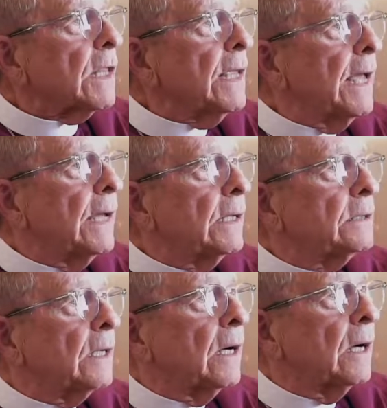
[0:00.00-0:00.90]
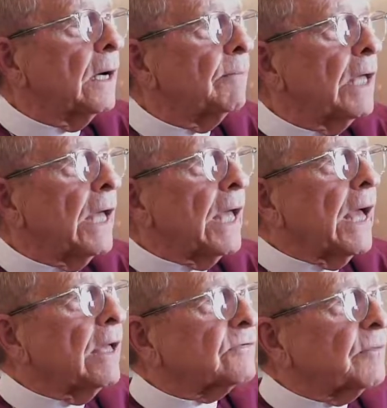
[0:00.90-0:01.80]
And uh,
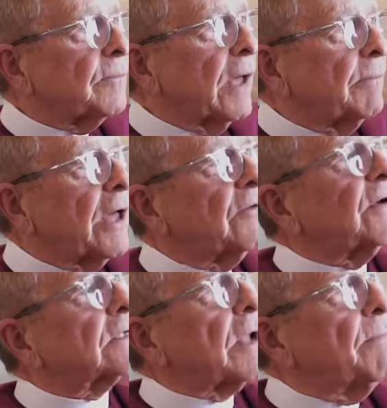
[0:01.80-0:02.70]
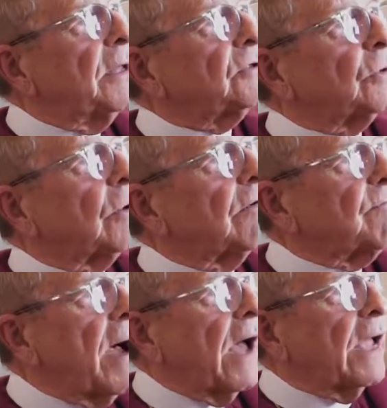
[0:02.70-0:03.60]
as a, a, matter of fact, a mentor of
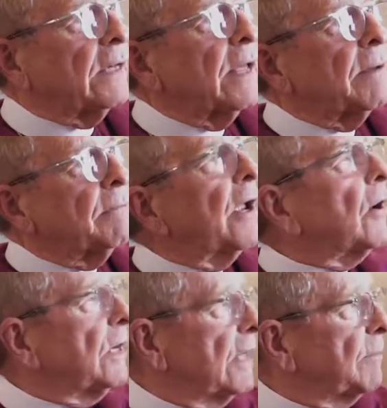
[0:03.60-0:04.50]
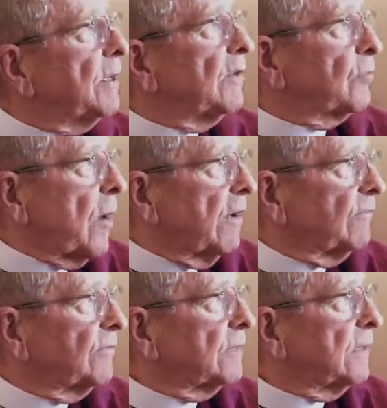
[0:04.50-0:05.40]
mine married him and his
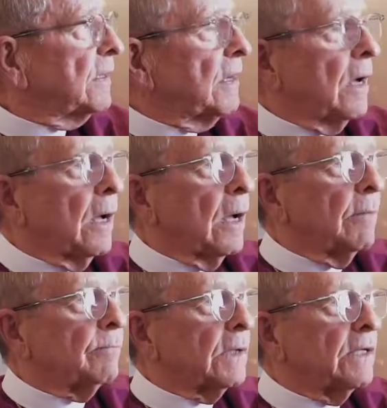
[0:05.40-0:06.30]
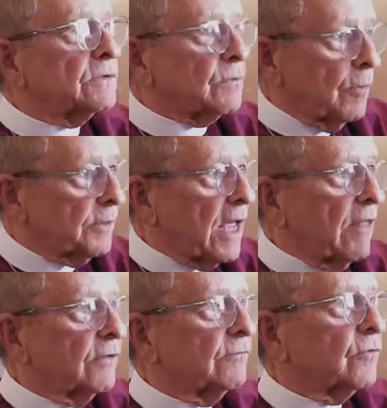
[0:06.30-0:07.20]
wife. Um, he's Roman
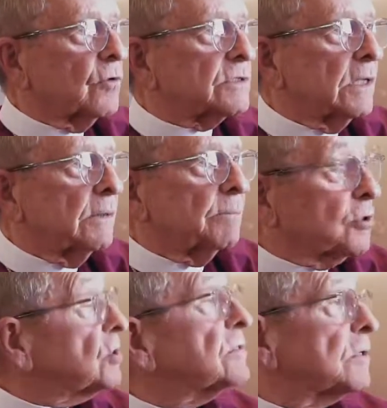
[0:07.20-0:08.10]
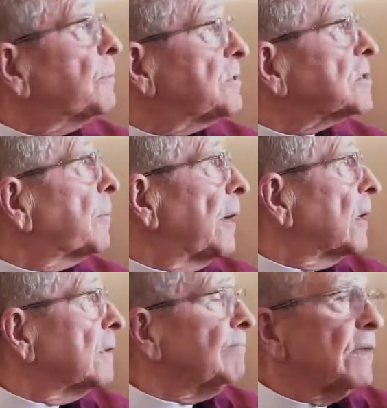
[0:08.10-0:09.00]
Catholic, of course, but she's
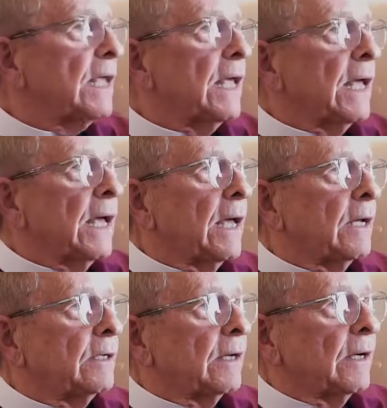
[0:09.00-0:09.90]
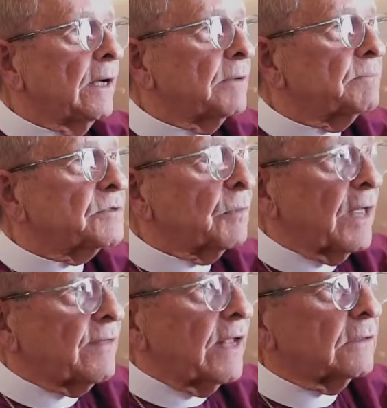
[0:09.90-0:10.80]
Episcopalian. And uh, so we
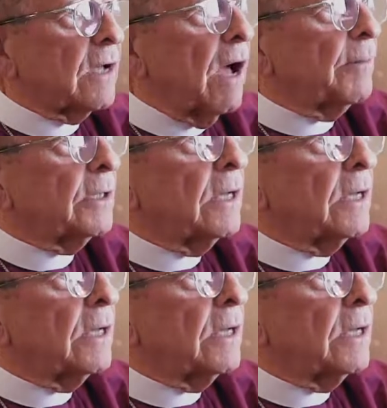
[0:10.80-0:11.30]
had that in common.